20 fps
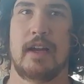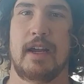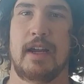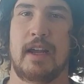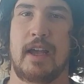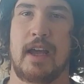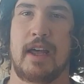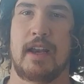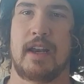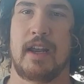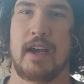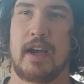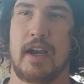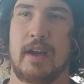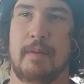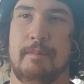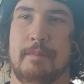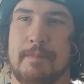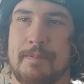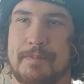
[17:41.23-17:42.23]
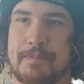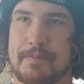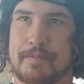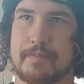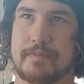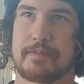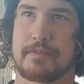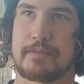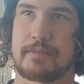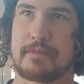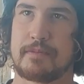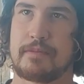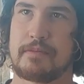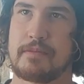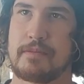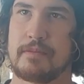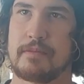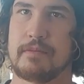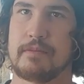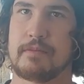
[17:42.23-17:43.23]
And
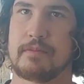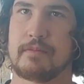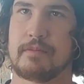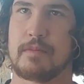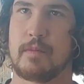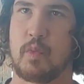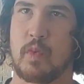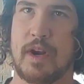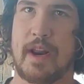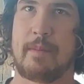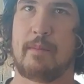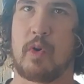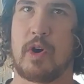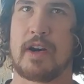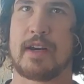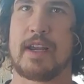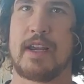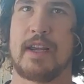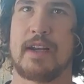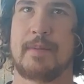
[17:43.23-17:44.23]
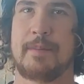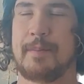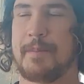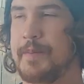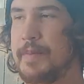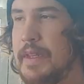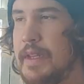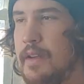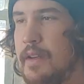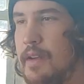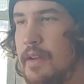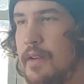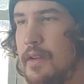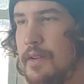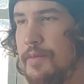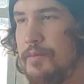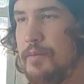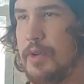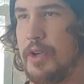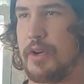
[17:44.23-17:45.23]
when I'm working,
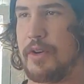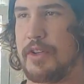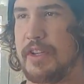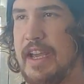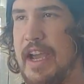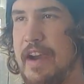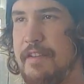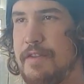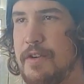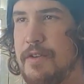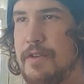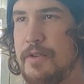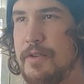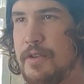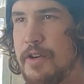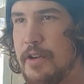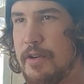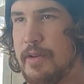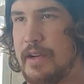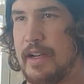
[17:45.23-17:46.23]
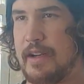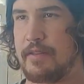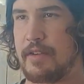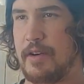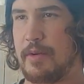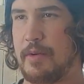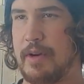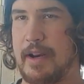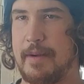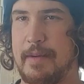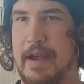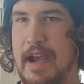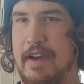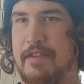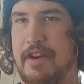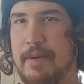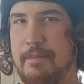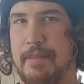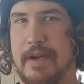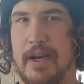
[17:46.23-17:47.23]
you know, in the afternoon or whatever, when I'm
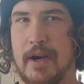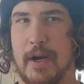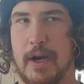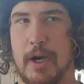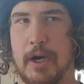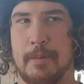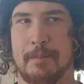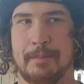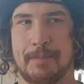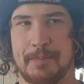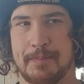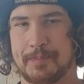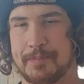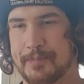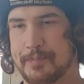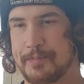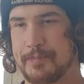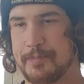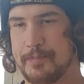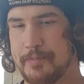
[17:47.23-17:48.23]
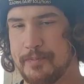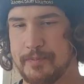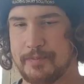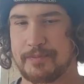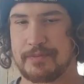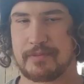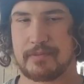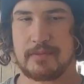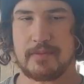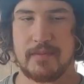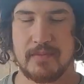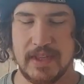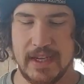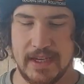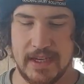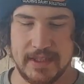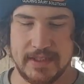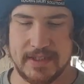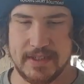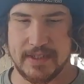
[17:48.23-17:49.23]
having a beer,
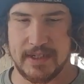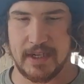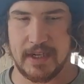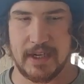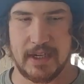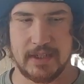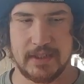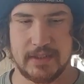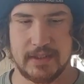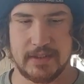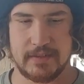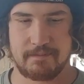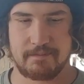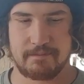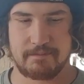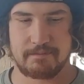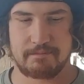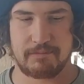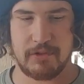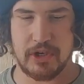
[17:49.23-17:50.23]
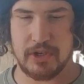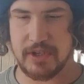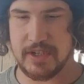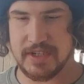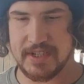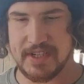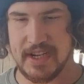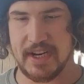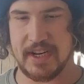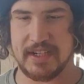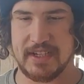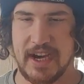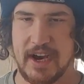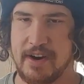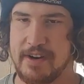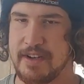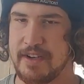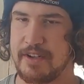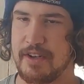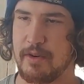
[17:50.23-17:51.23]
it's, you know, you set it
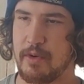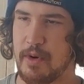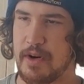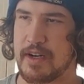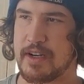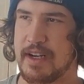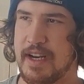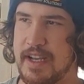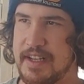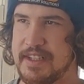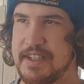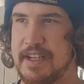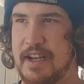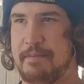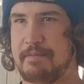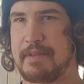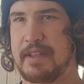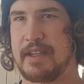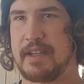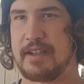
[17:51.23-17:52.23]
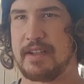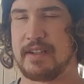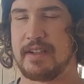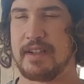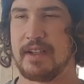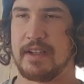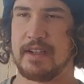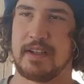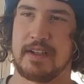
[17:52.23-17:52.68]
down and you're working on something, and